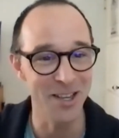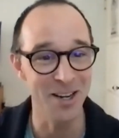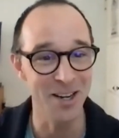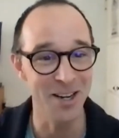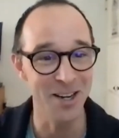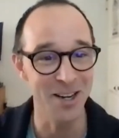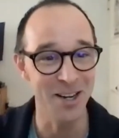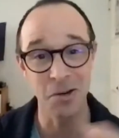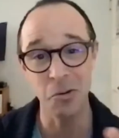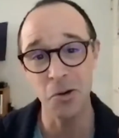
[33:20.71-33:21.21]
And
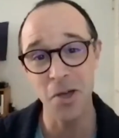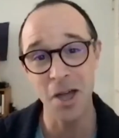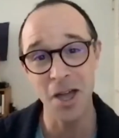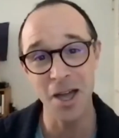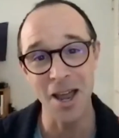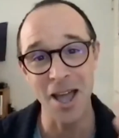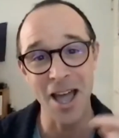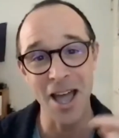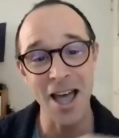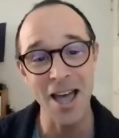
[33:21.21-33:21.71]
it's like, well,
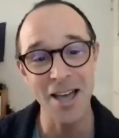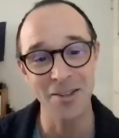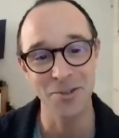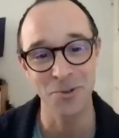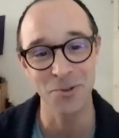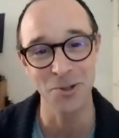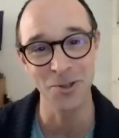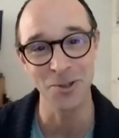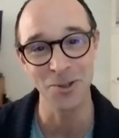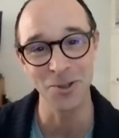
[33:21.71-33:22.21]
that hat
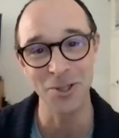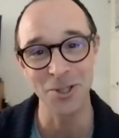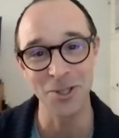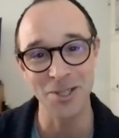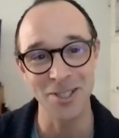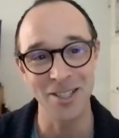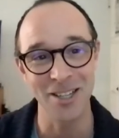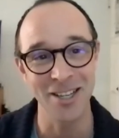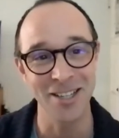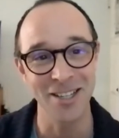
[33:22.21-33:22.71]
sort of
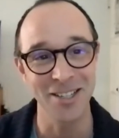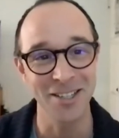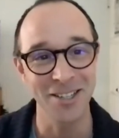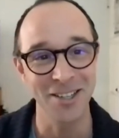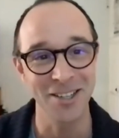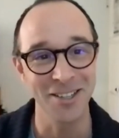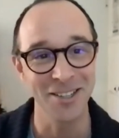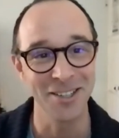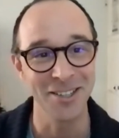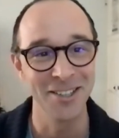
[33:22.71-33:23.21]
looks like,
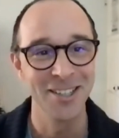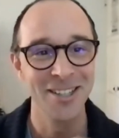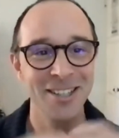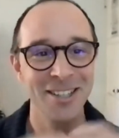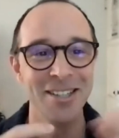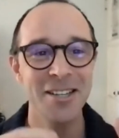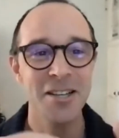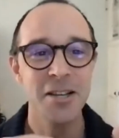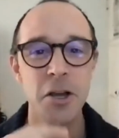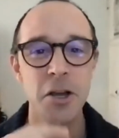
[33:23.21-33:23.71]

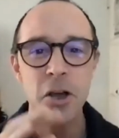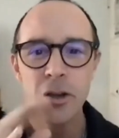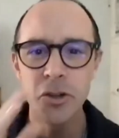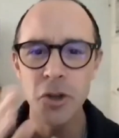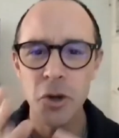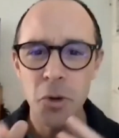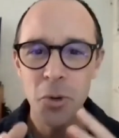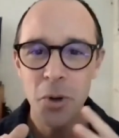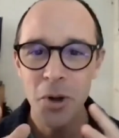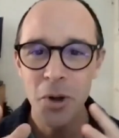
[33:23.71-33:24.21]

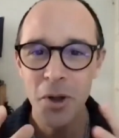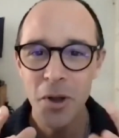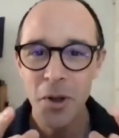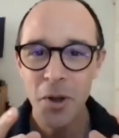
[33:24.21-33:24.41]
so